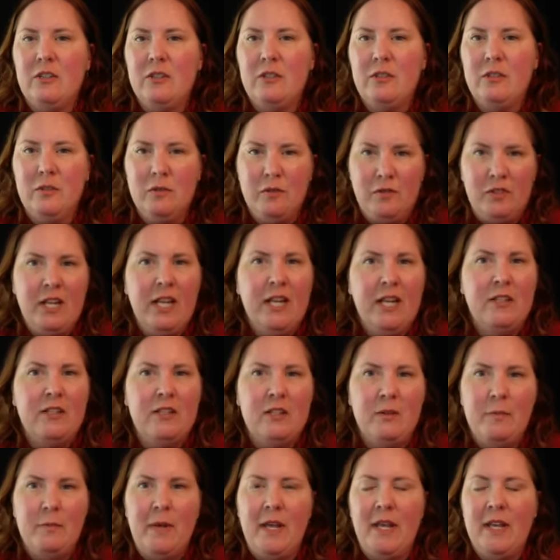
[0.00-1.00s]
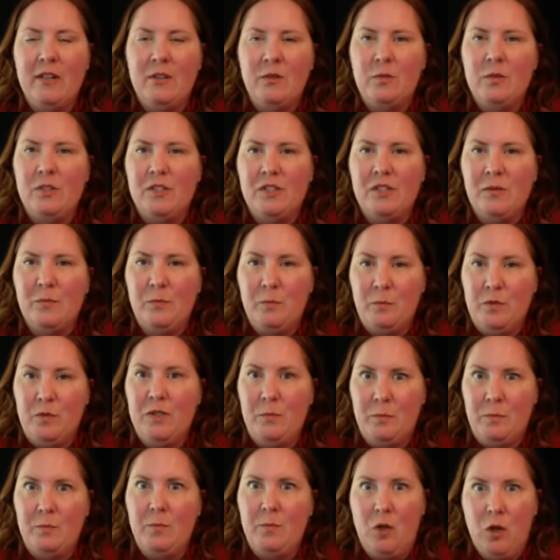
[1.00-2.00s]
you said demand was
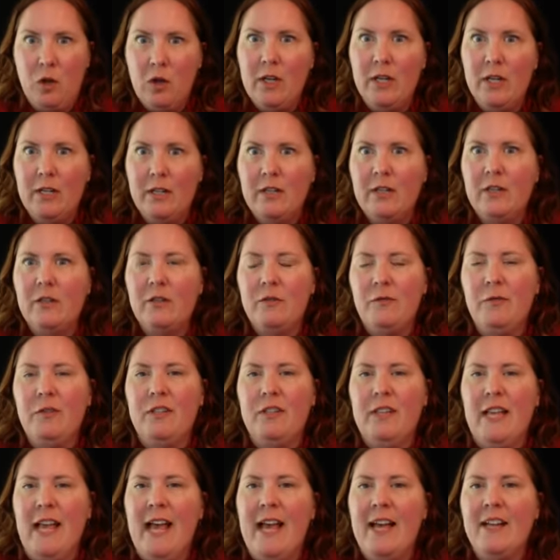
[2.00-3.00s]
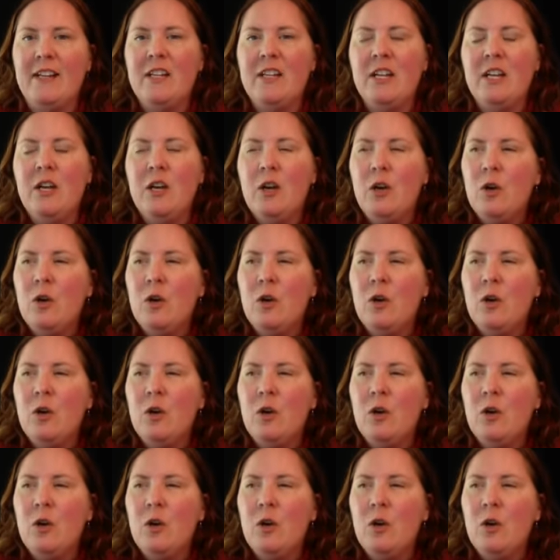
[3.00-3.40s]
was good for that yep.